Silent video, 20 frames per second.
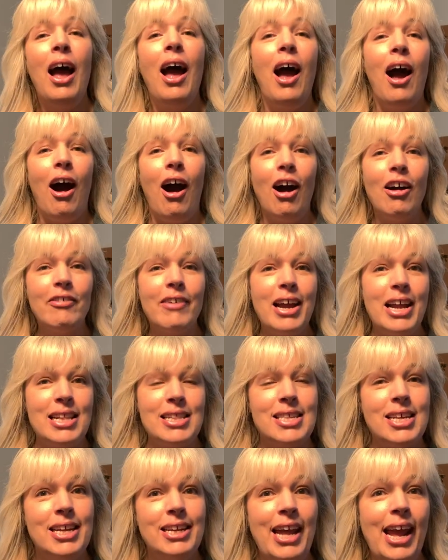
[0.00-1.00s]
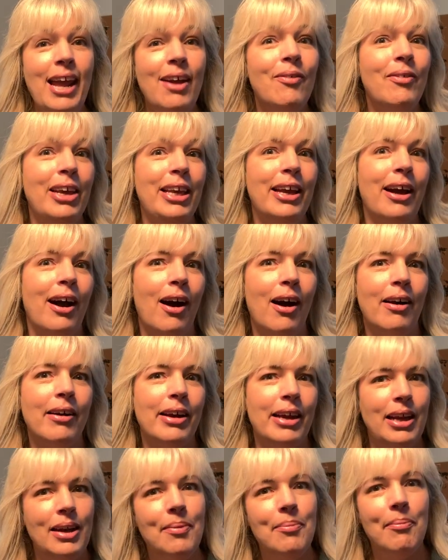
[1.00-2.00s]
All right, today we are
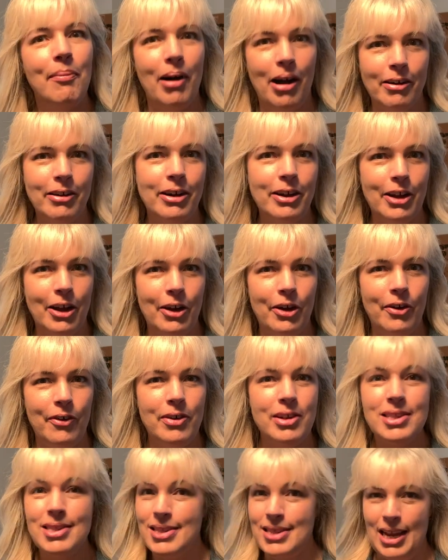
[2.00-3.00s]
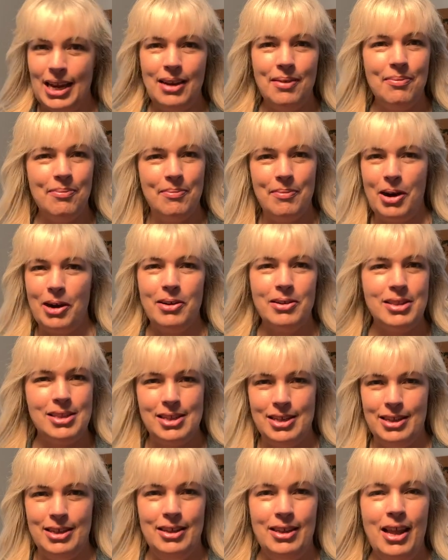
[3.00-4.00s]
in Marigot, St.
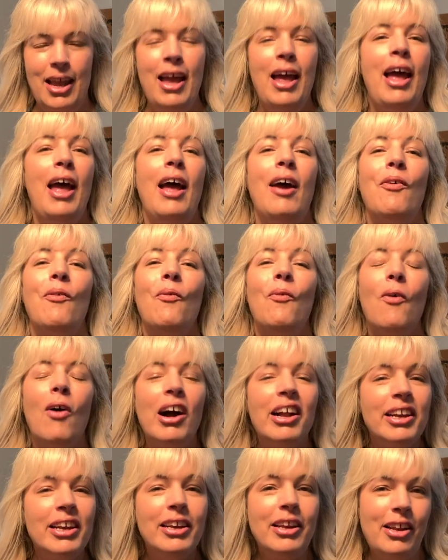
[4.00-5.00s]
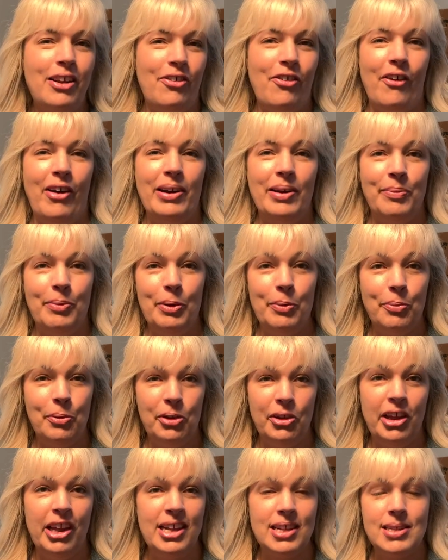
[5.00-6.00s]
Martin. What an incredible
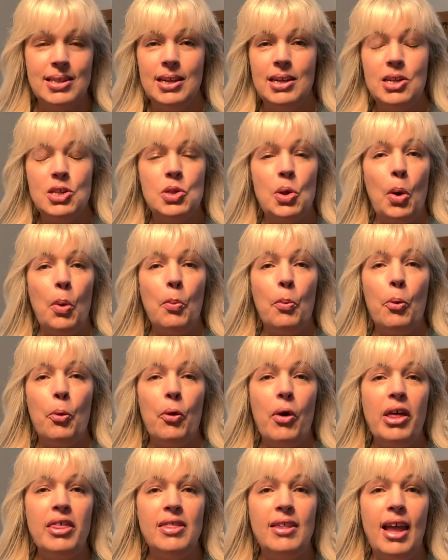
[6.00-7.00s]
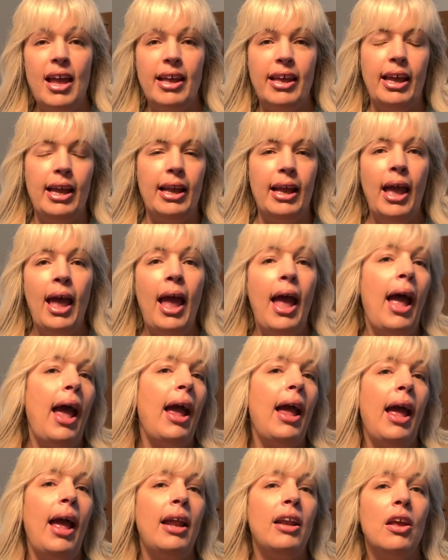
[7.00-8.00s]
place. It is breathtaking.
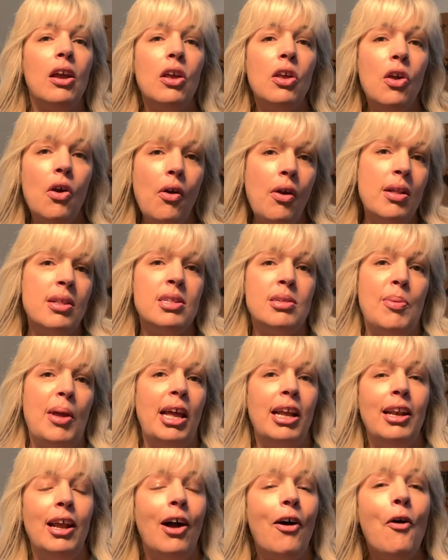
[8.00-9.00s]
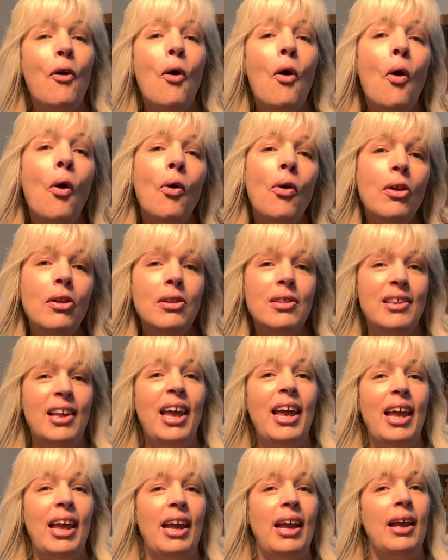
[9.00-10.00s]
And you can spend a whole
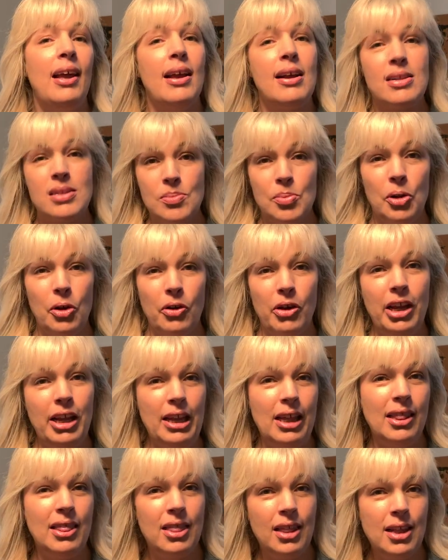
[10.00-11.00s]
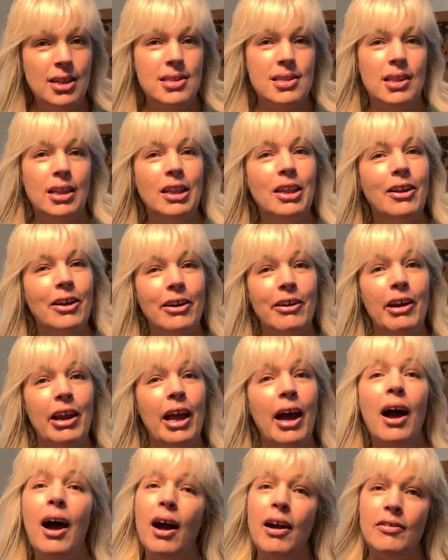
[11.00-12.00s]
day exploring this little
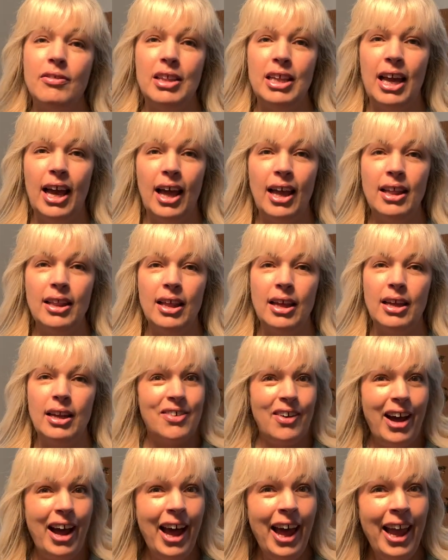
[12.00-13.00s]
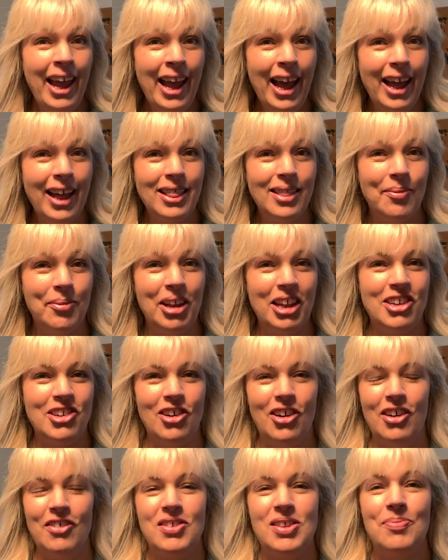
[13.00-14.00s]
area of the island. I had the
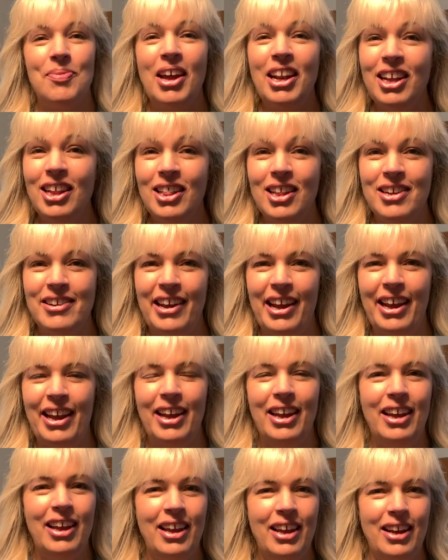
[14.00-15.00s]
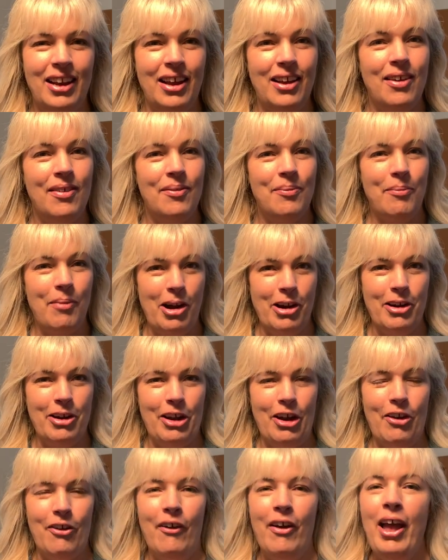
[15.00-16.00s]
pleasure of spending the day in
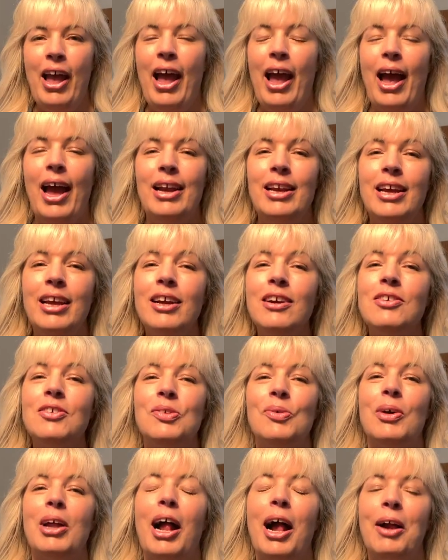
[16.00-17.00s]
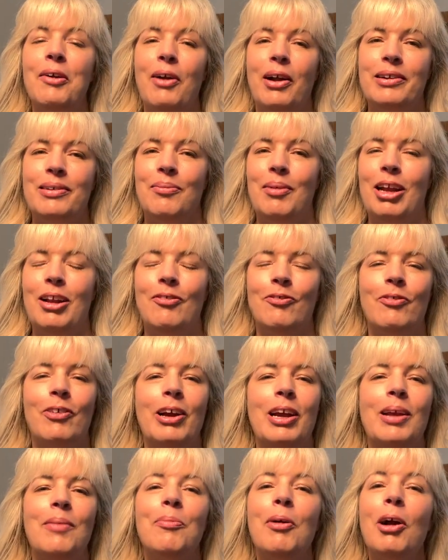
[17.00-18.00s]
Marigot, and here's what I recommend for
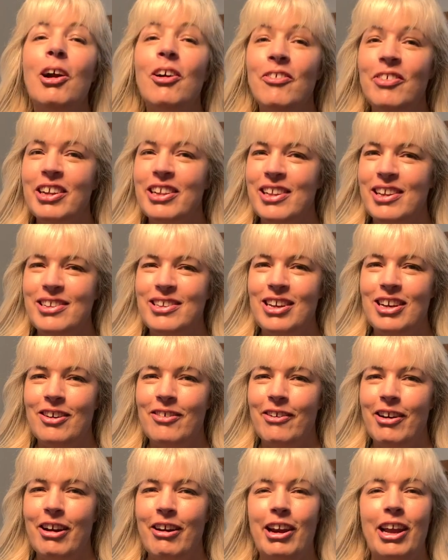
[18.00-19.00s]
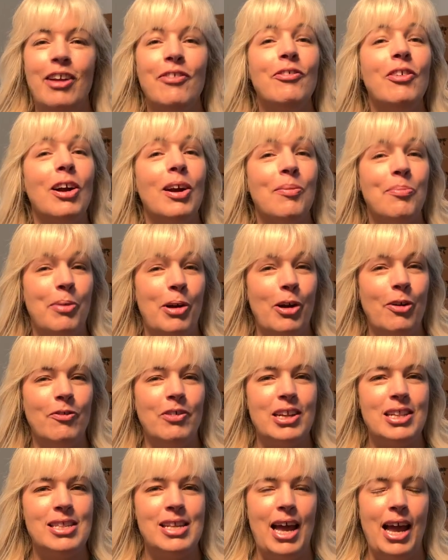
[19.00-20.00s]
a perfect itinerary for a
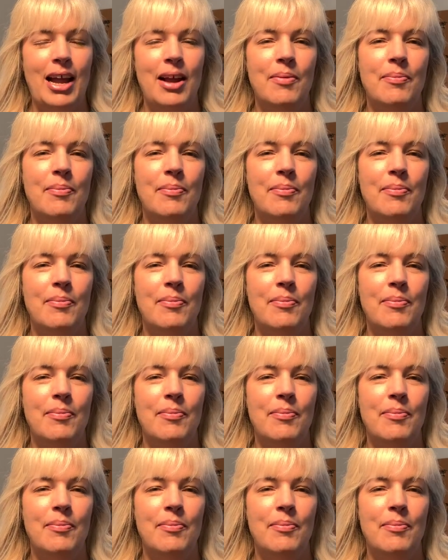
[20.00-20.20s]
perfect day.